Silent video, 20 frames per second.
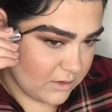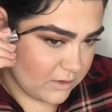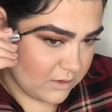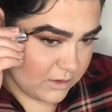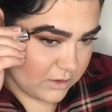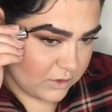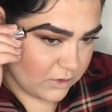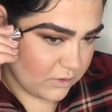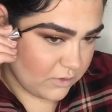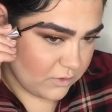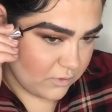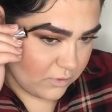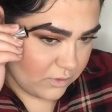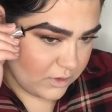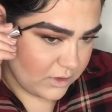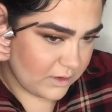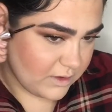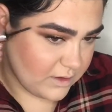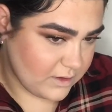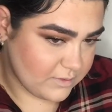The
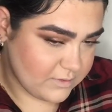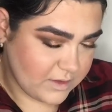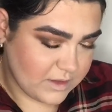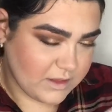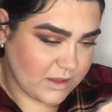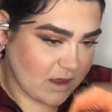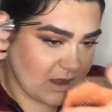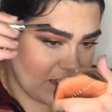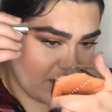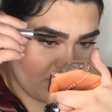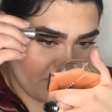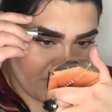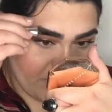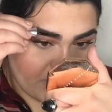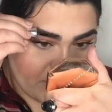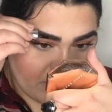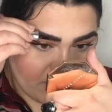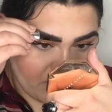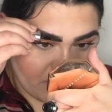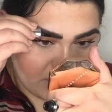shorter side
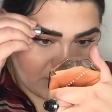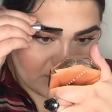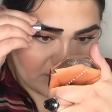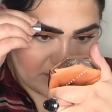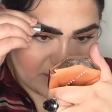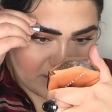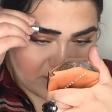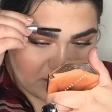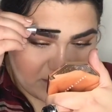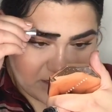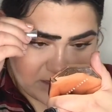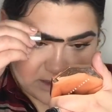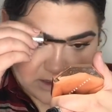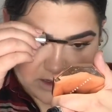bristles is actually